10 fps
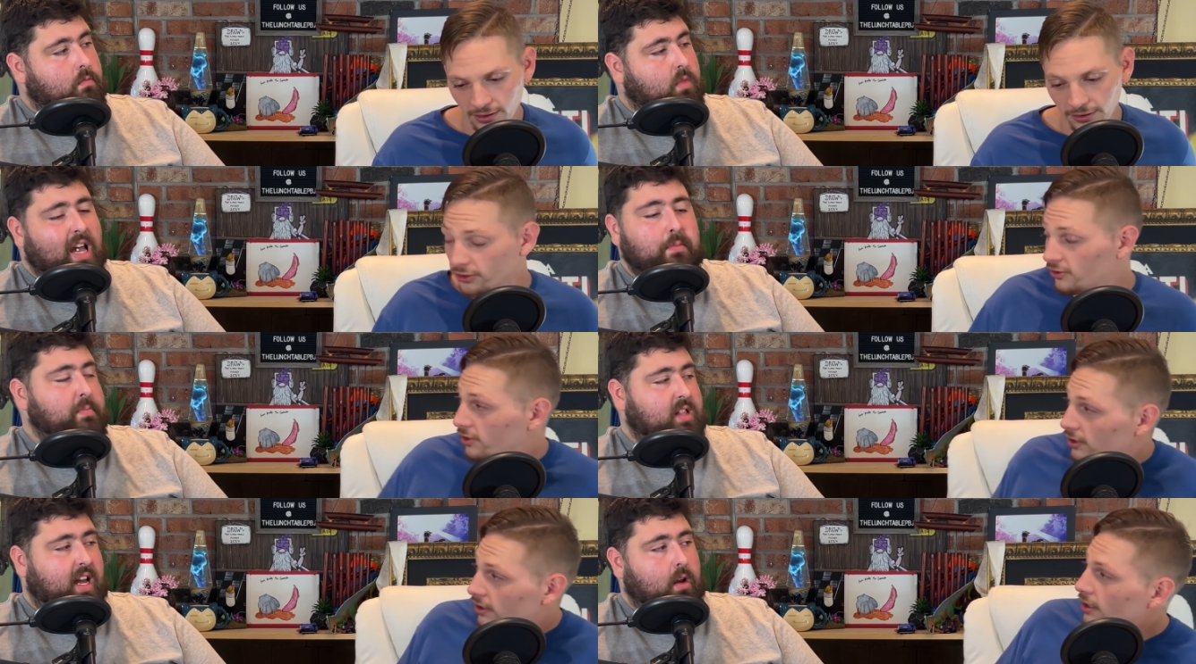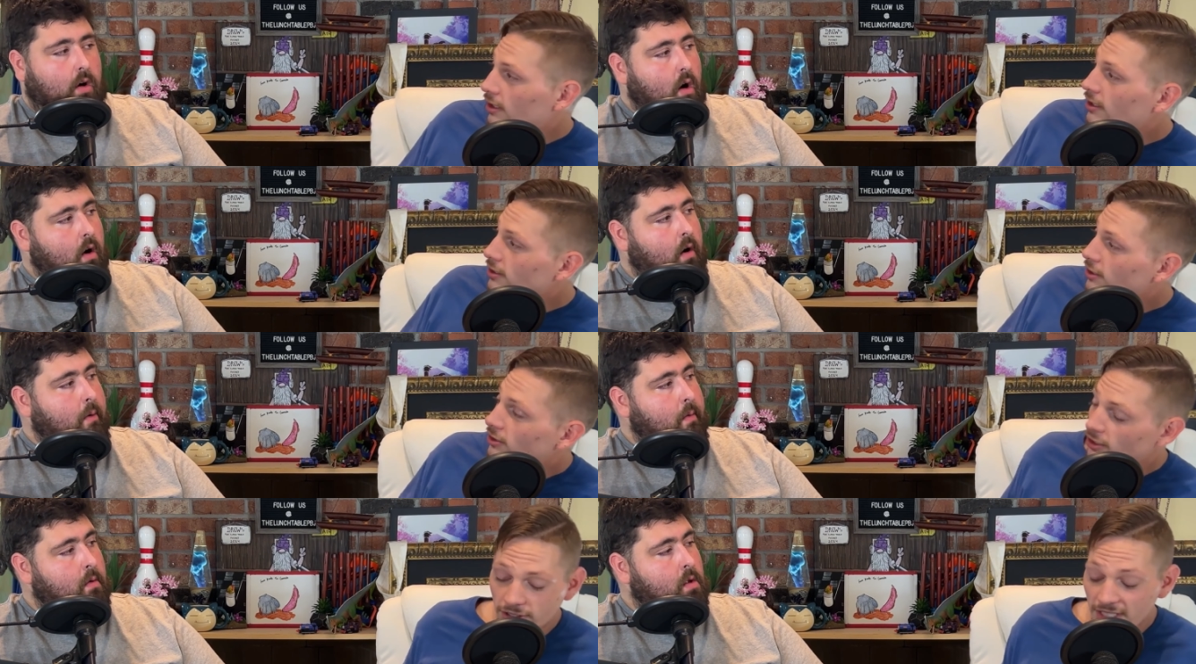Speaker 1: I'm a millennial.
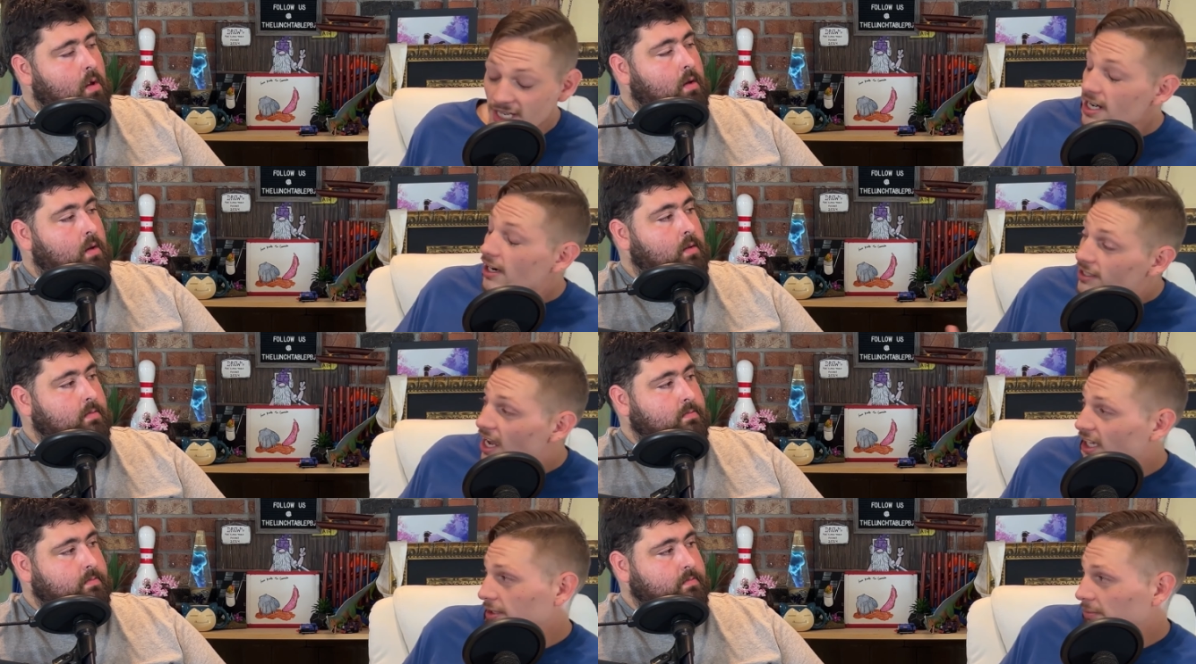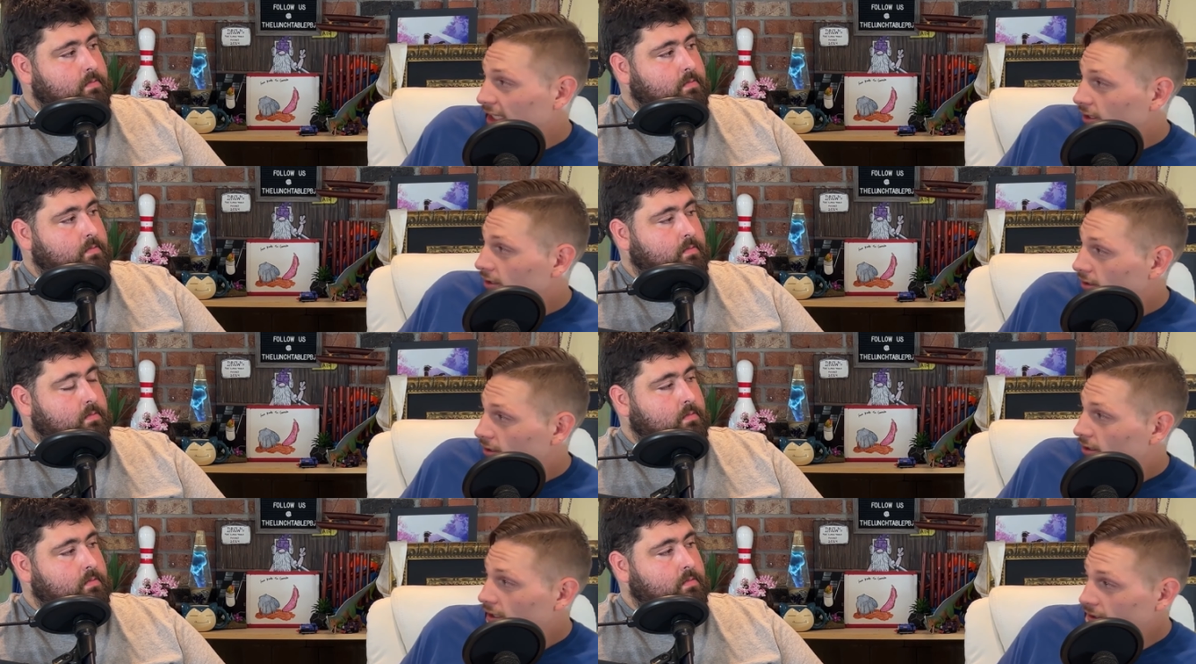You're sitting there telling me,
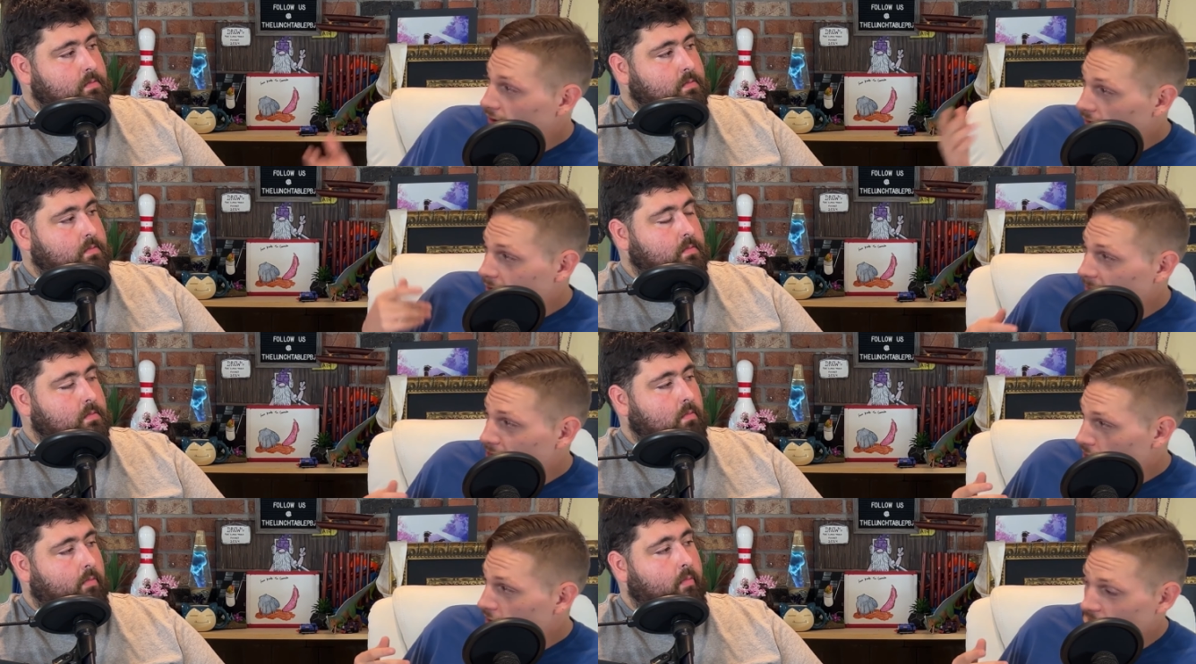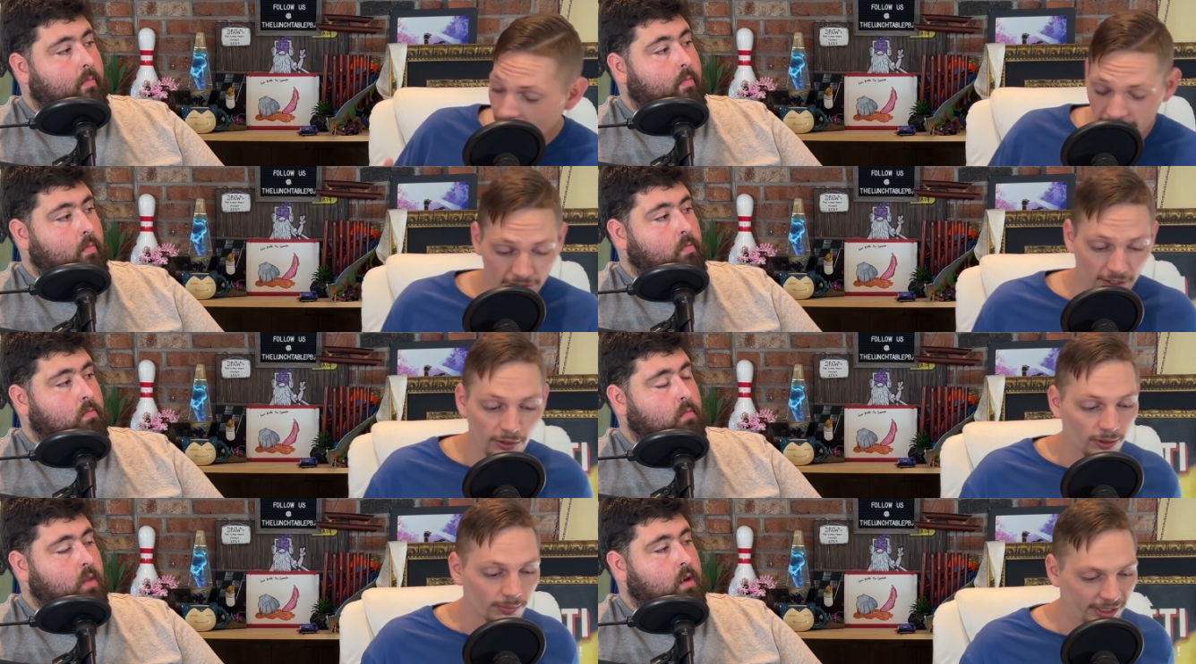and you're looking me straight in the face and say
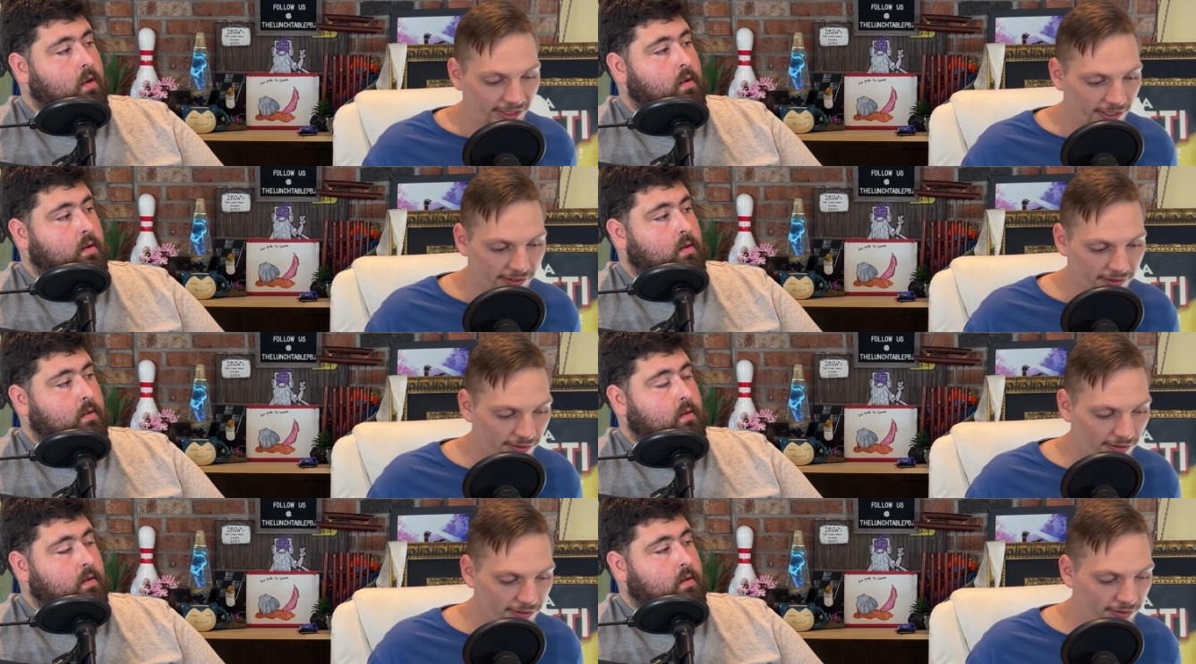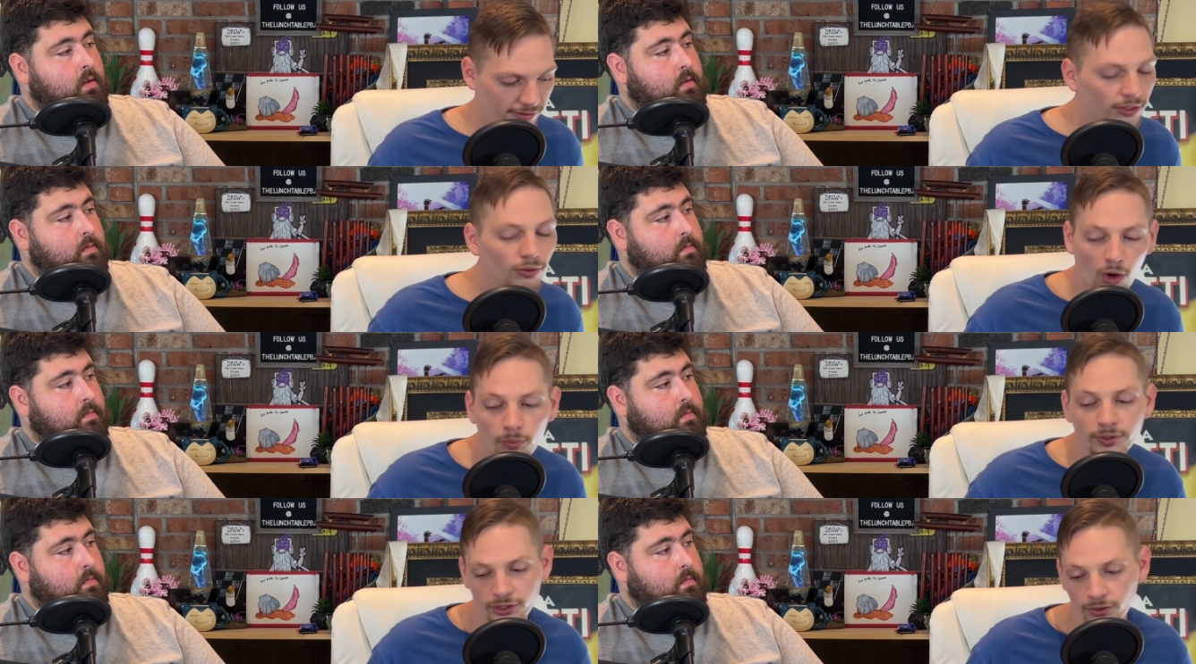normally that you
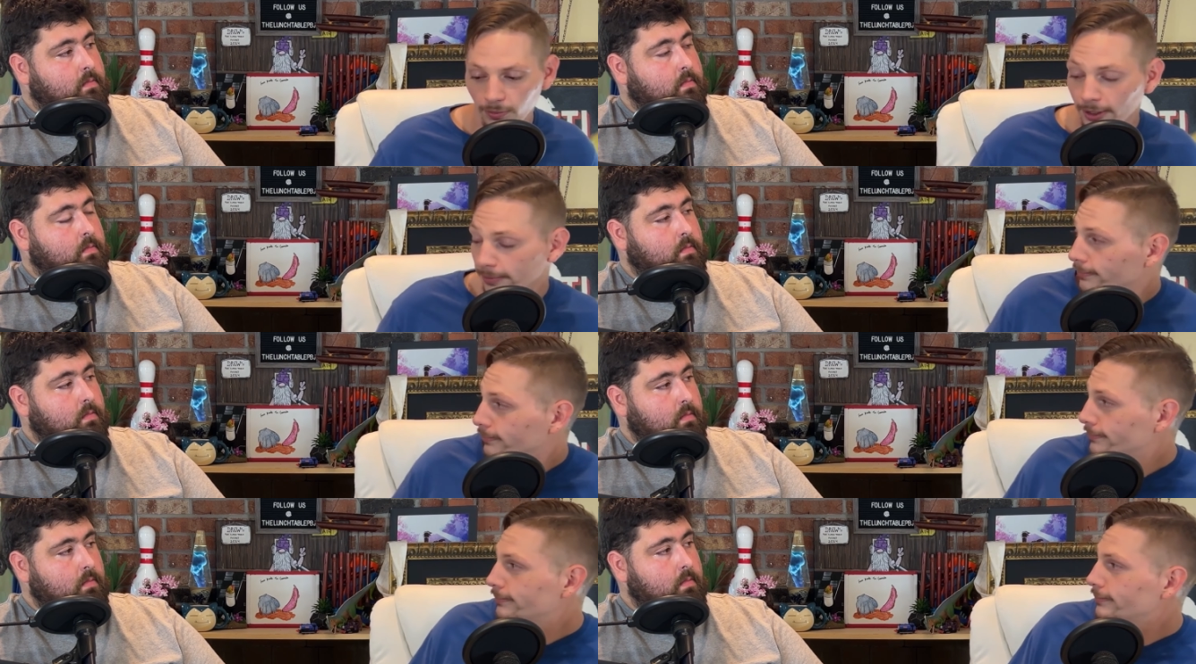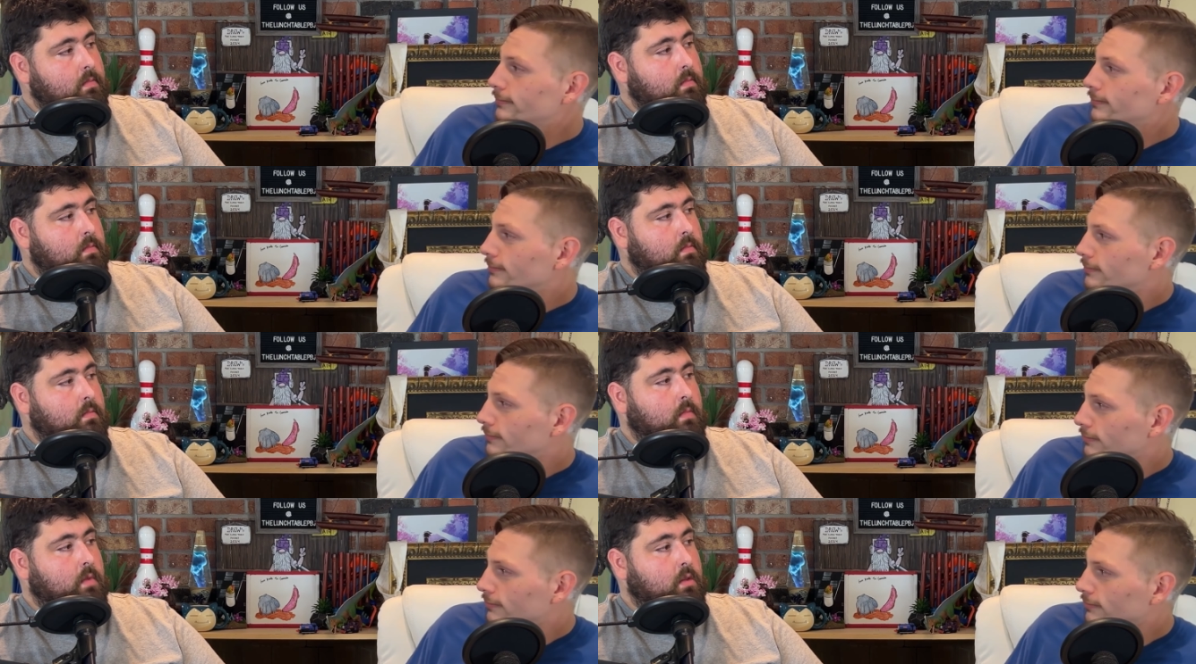always go to work.
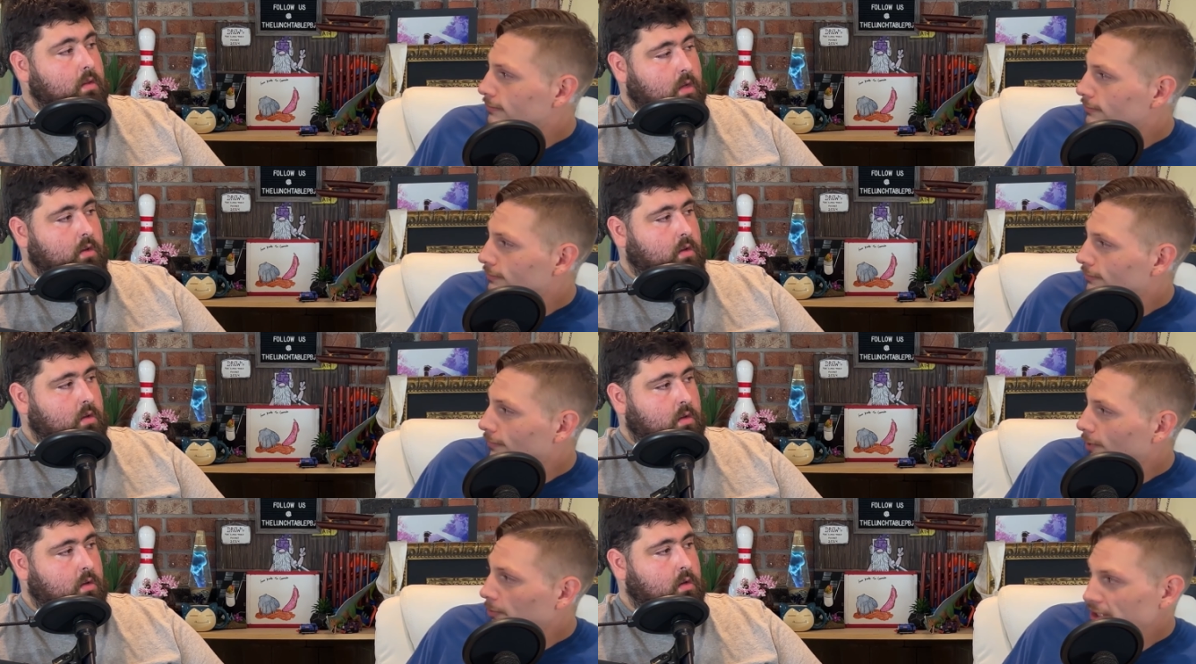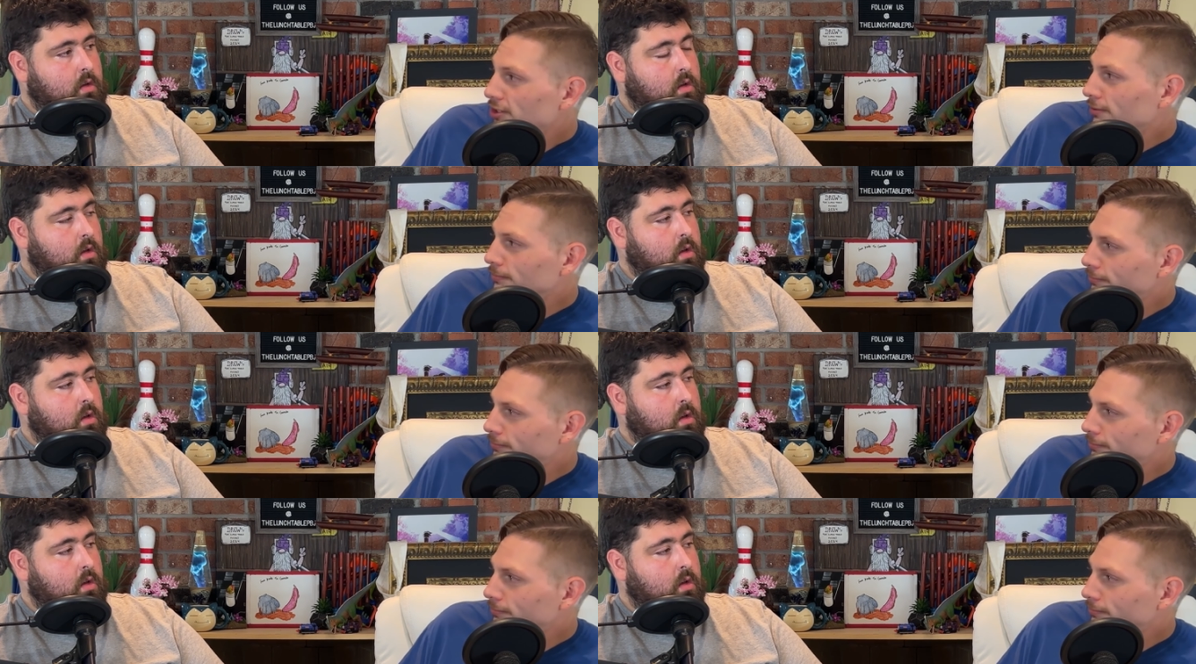Yeah. Me too.